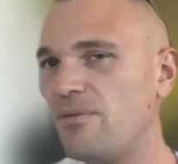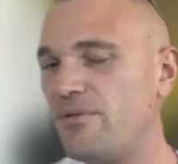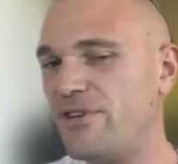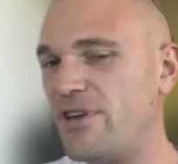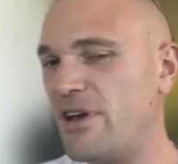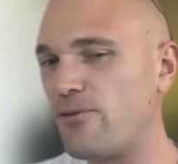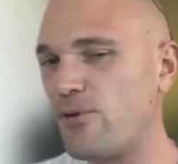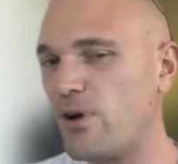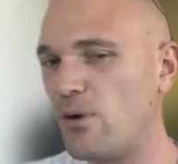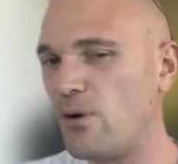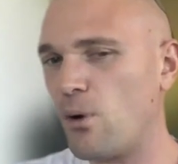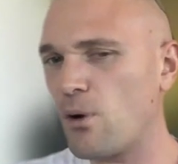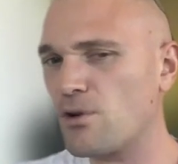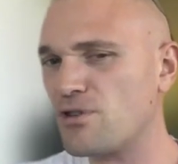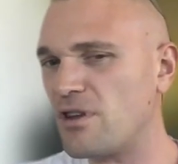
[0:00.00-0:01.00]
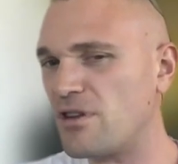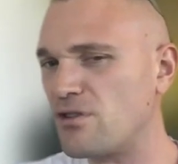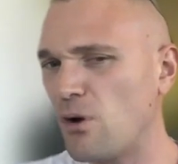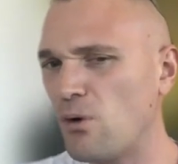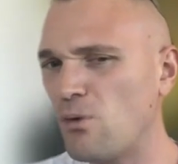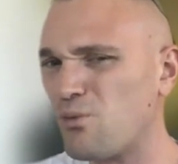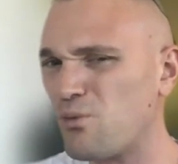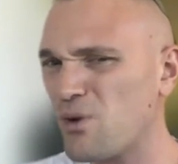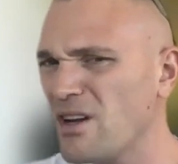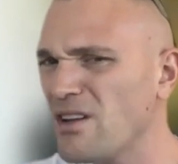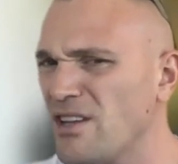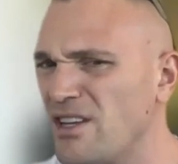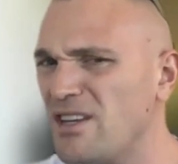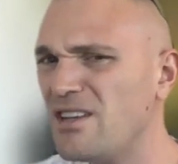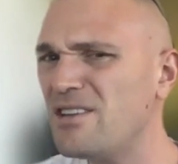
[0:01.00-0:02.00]
different arts that don't
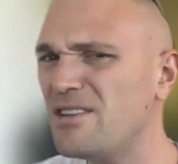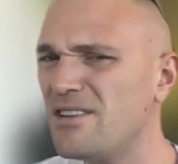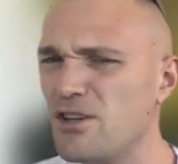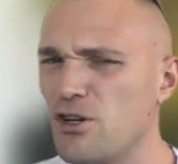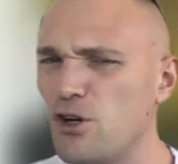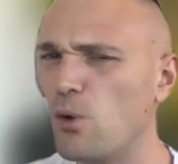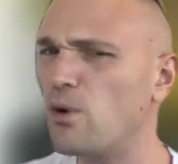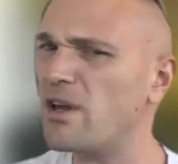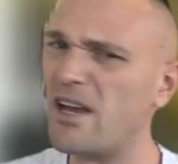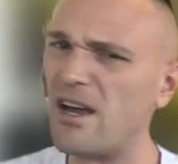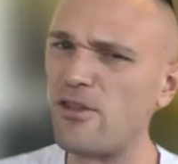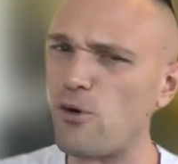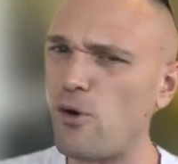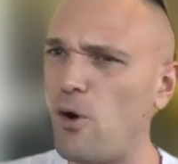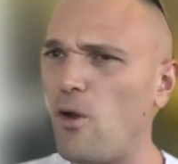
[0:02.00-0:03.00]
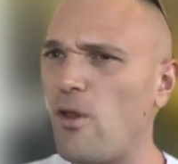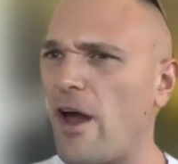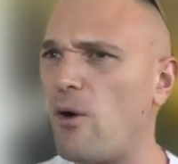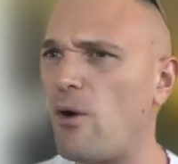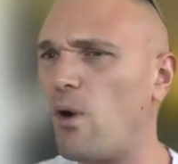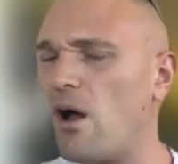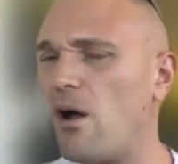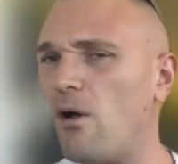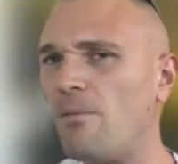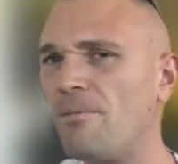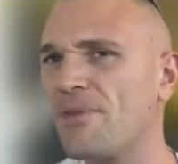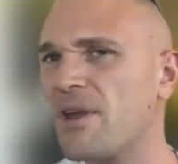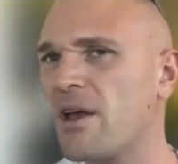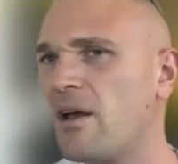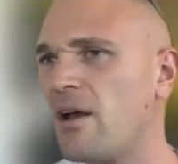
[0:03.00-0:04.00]
really go together all that
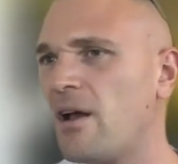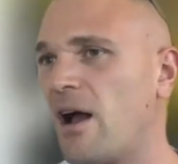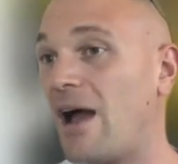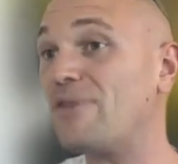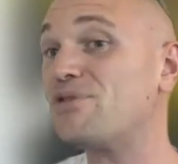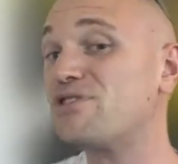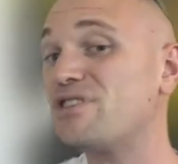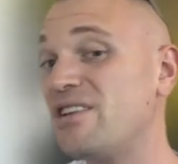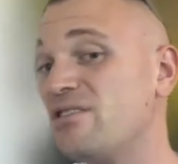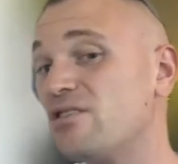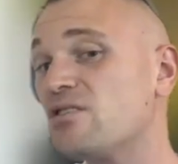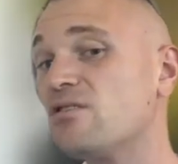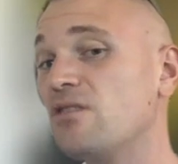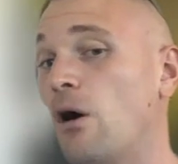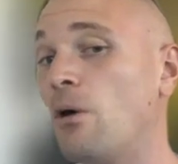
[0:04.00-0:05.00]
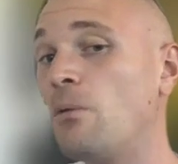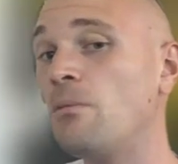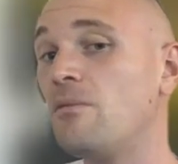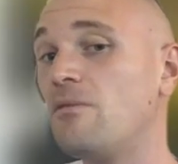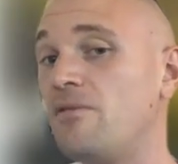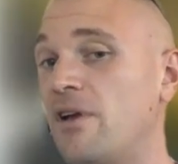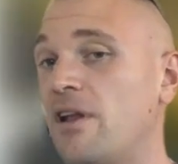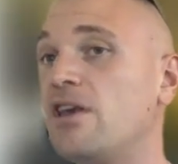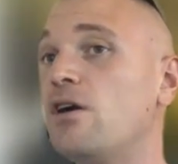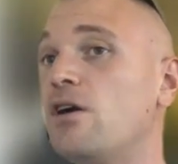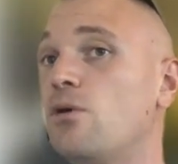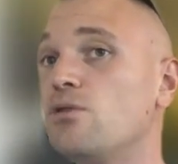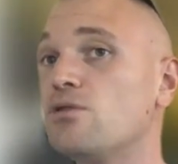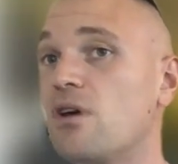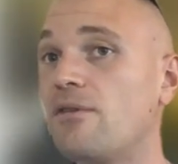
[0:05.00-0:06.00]
well. I've seen some
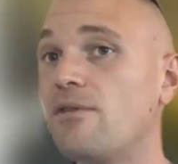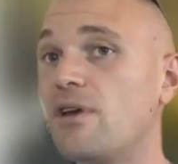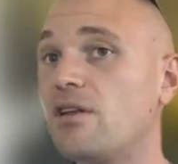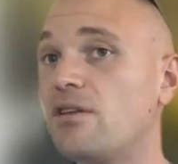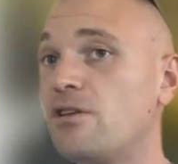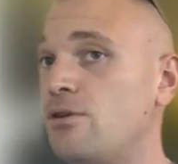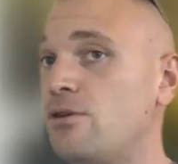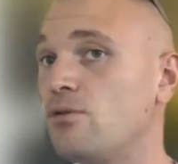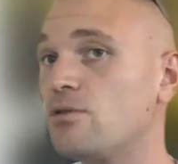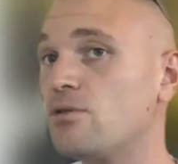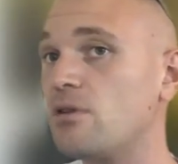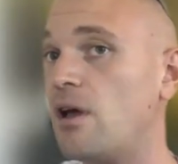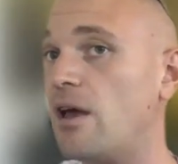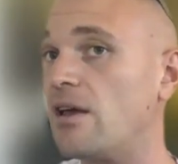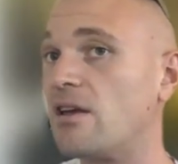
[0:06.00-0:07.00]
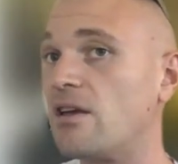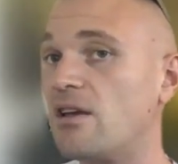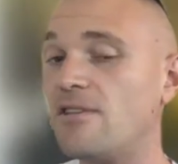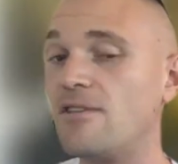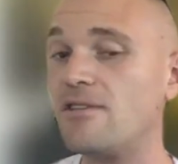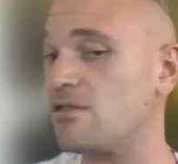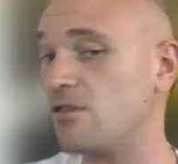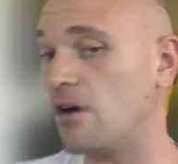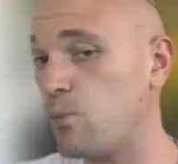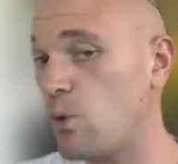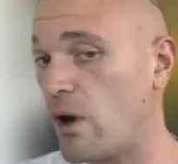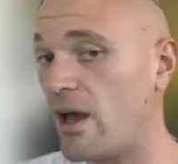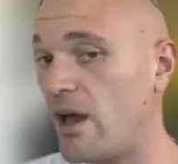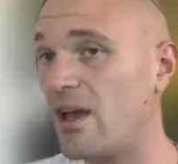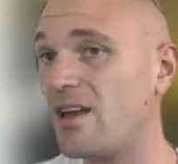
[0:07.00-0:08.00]
videos of it used like in the
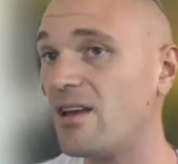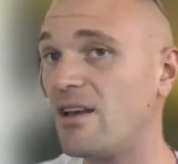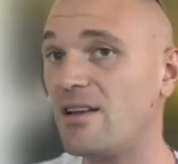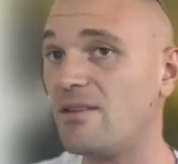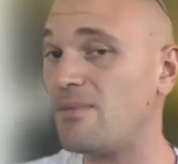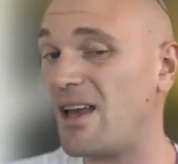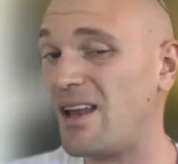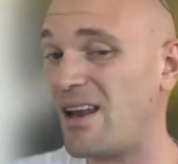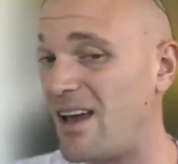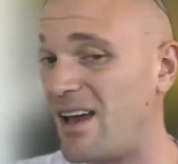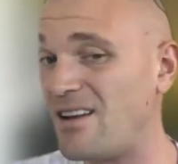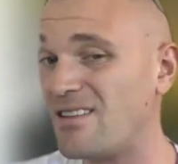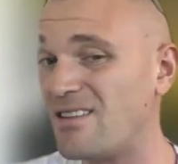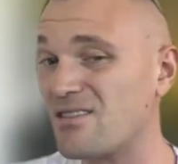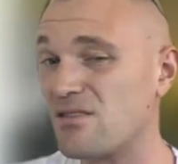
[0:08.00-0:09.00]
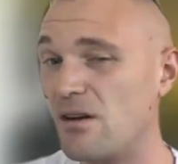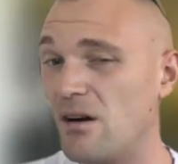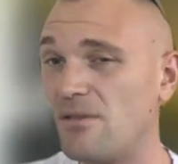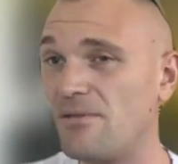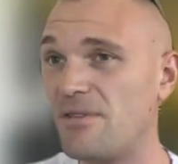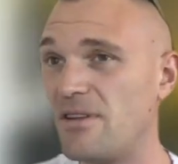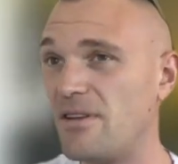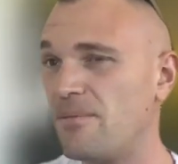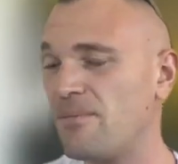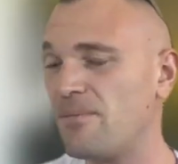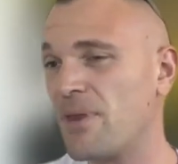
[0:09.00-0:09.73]
subway in Manhattan and stuff, and